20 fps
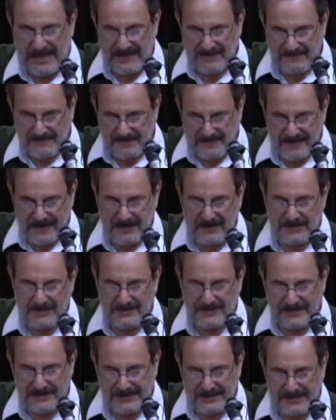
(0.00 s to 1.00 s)
and
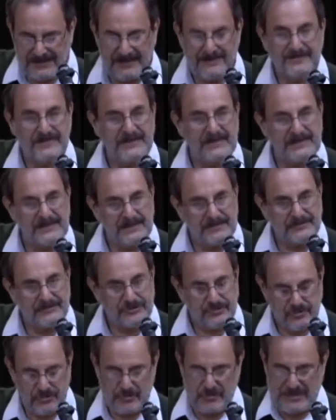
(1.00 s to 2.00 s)
fail in the giving
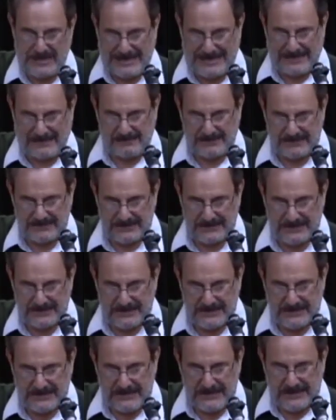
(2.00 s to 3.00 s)
of true names,
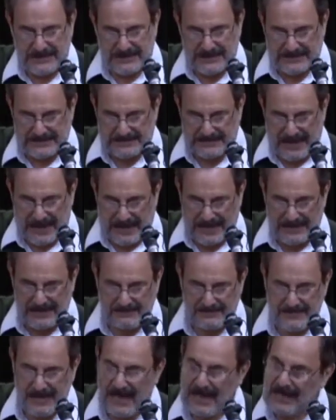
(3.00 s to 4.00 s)
is I
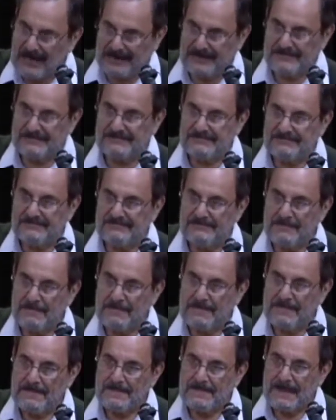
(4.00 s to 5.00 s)
am Adam
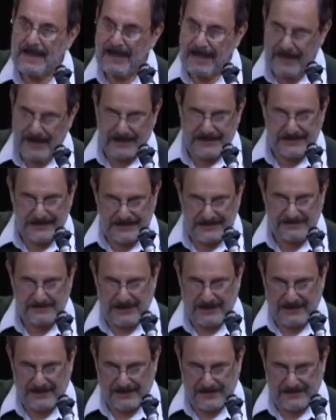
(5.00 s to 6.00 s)
and his
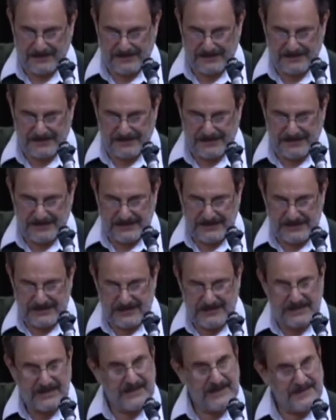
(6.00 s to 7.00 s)
mother,
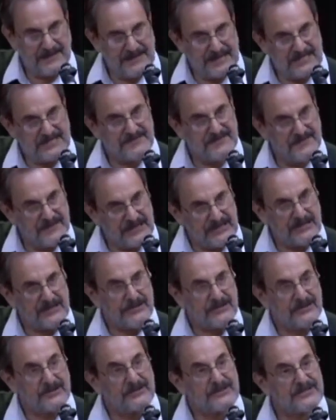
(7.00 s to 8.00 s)
and these
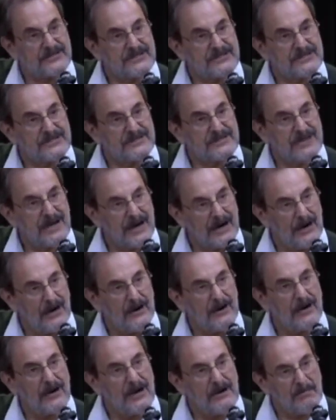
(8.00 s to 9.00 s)
failures
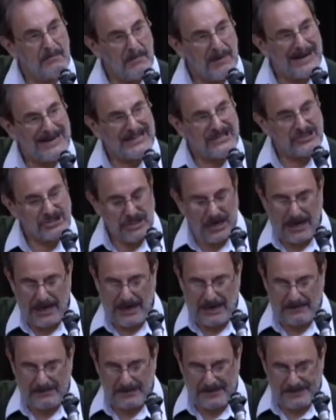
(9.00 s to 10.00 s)
are my
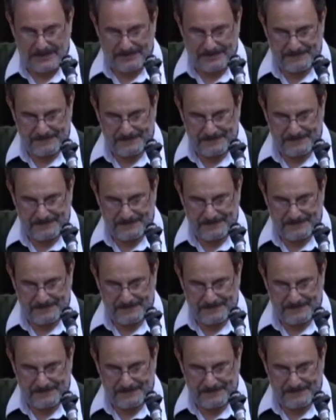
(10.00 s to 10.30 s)
job.